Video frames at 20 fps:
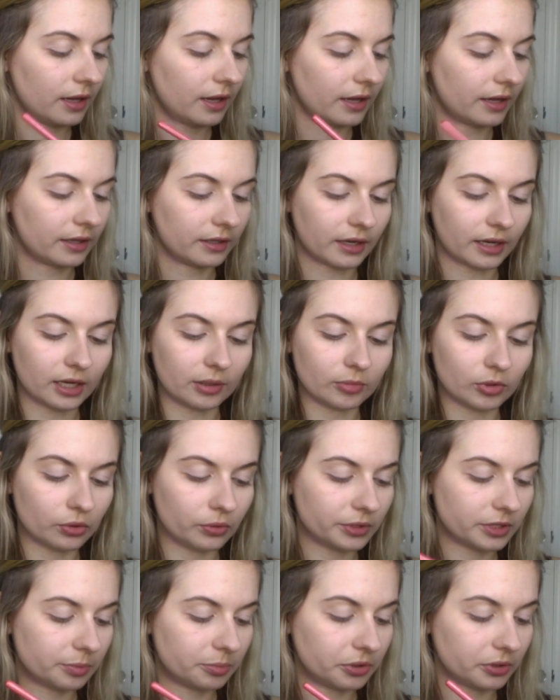And I'm
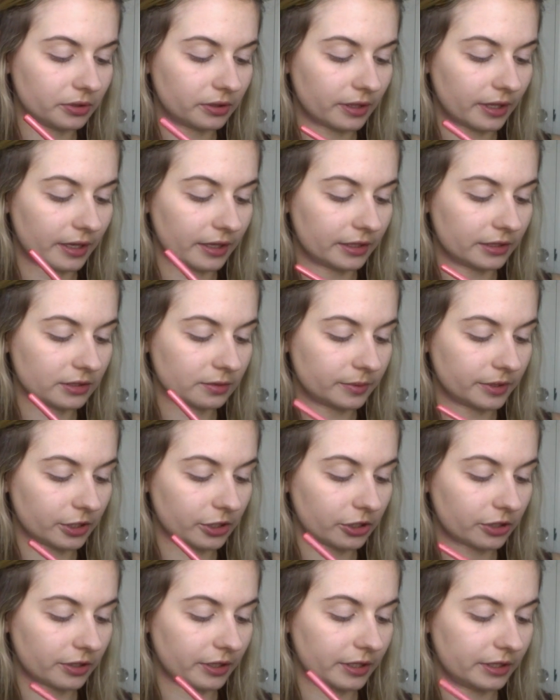going to put that into my
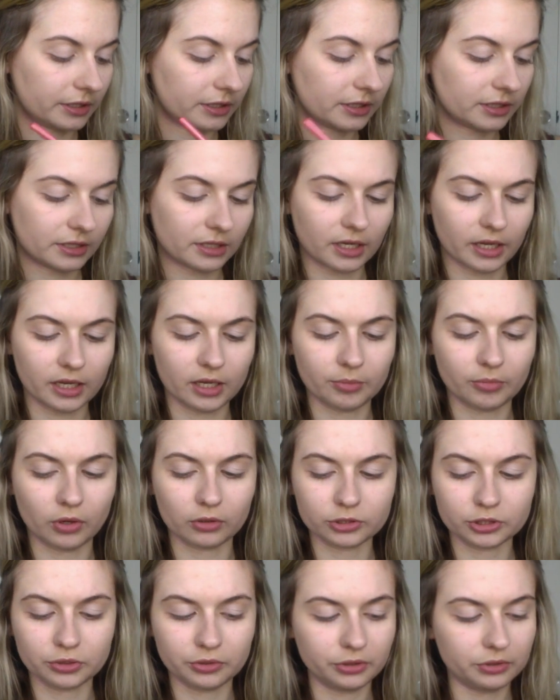crease. I am
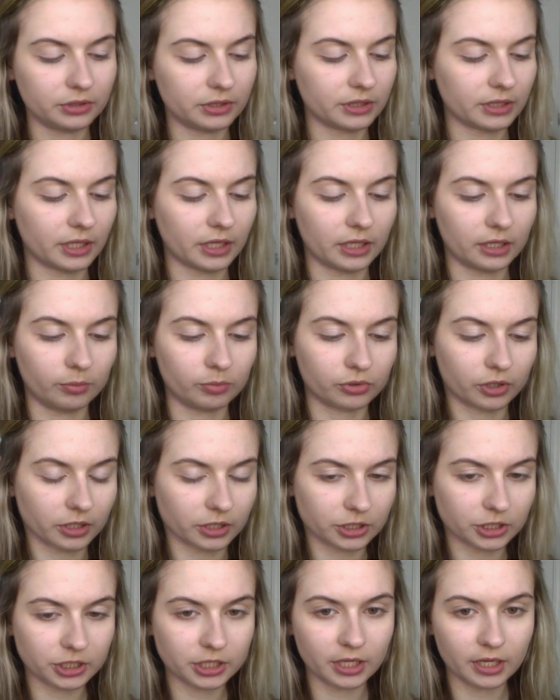also using a
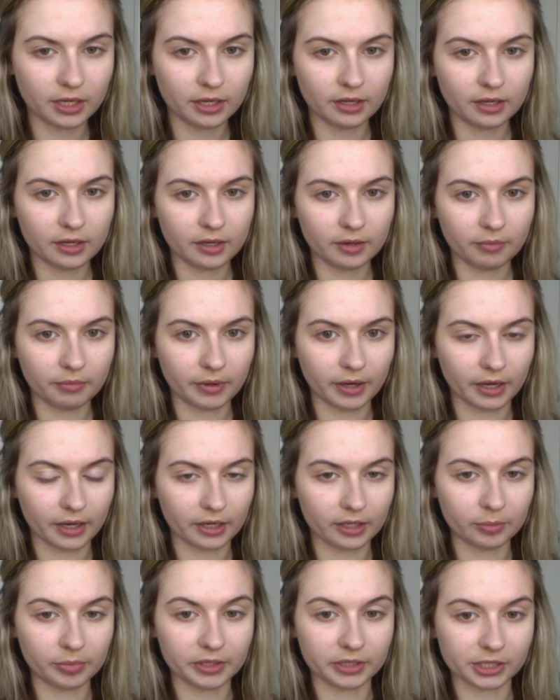brush
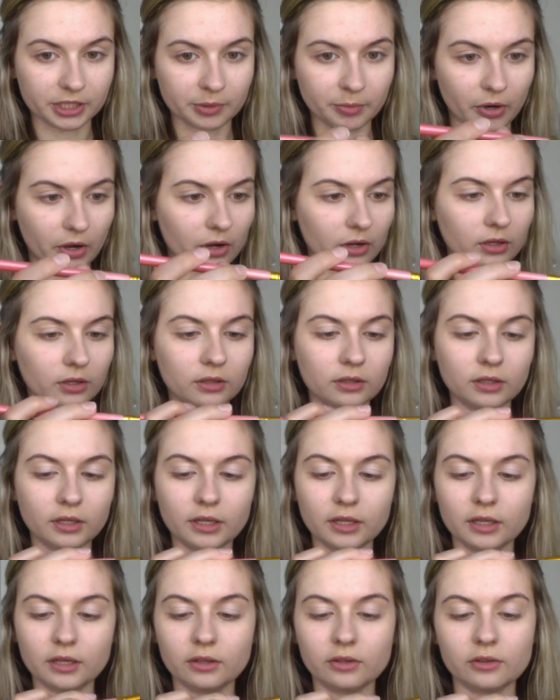by Be a Small.
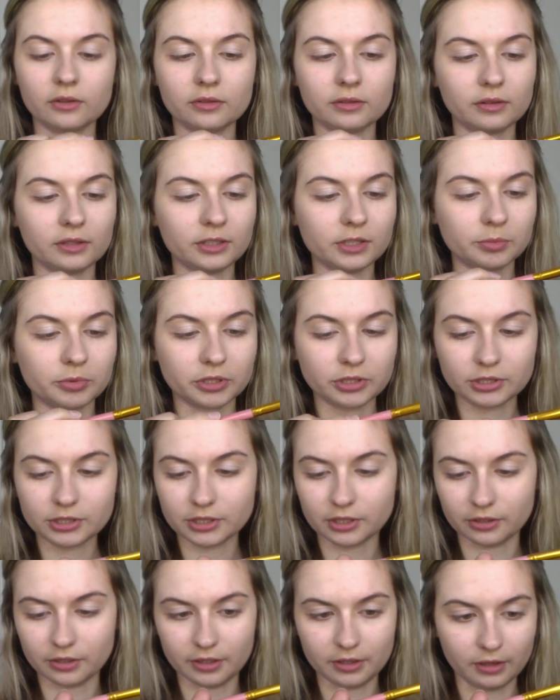These brushes
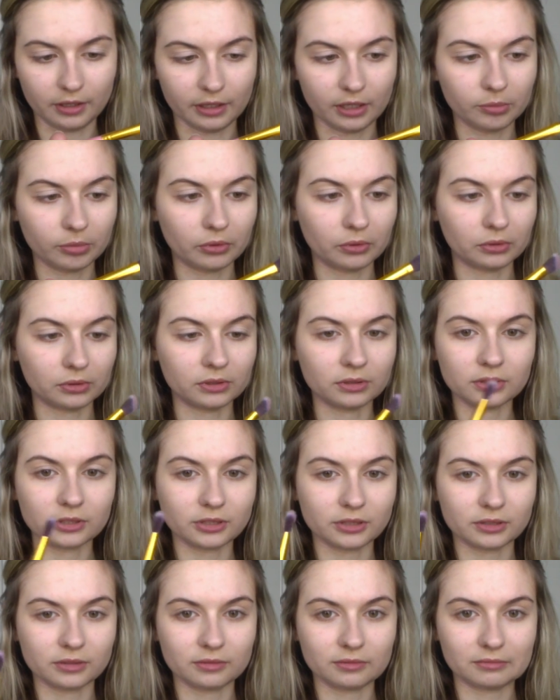aren't labeled.
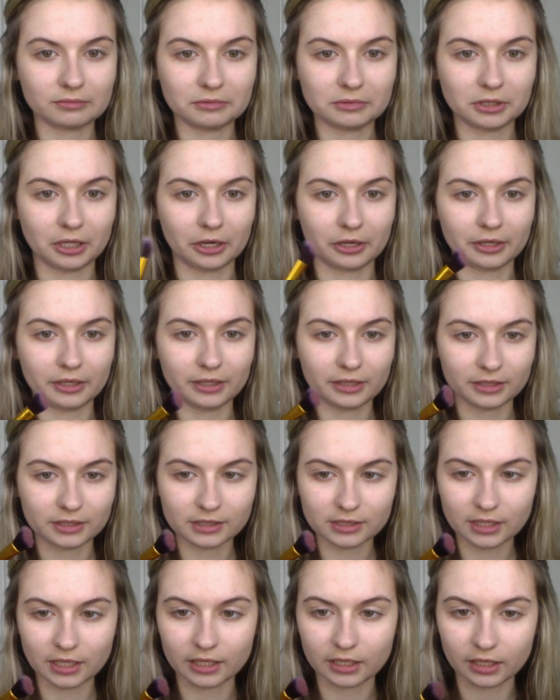Sorry,
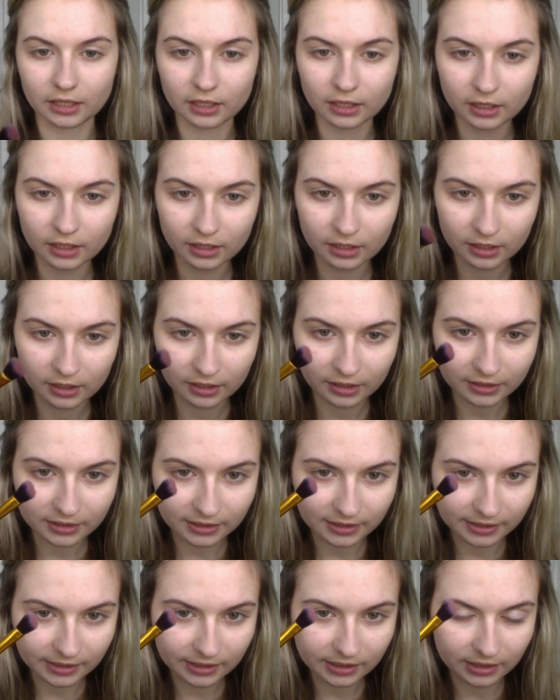it's
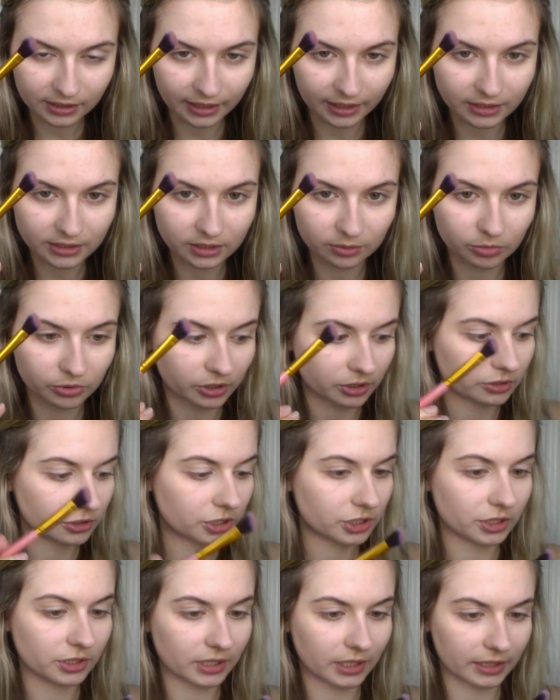a slanted
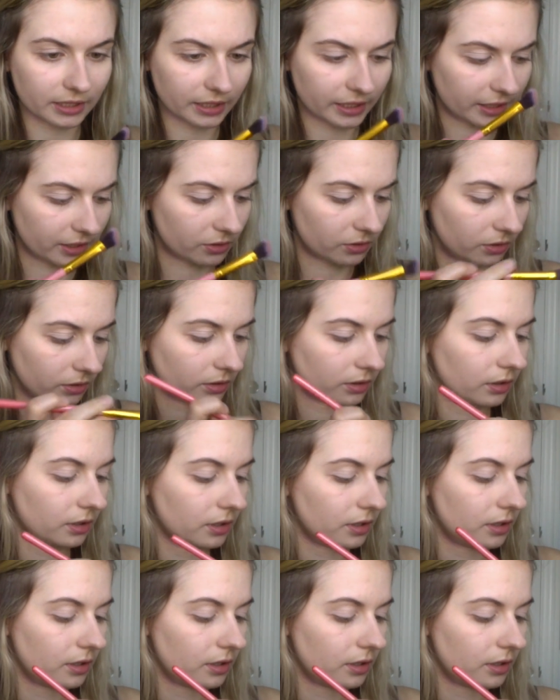brush. It's at an angle.